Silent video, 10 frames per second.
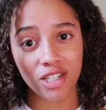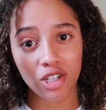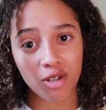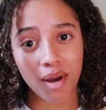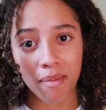to
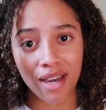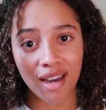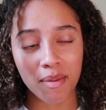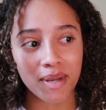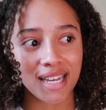do my
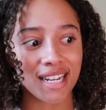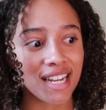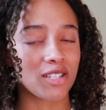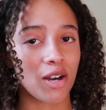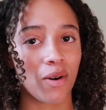makeup
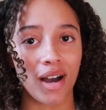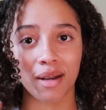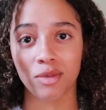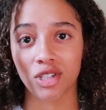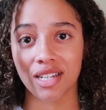in, so
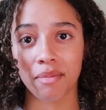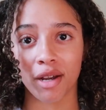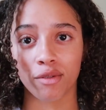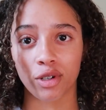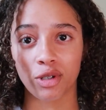I'm just in my
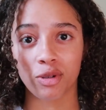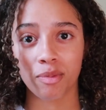room.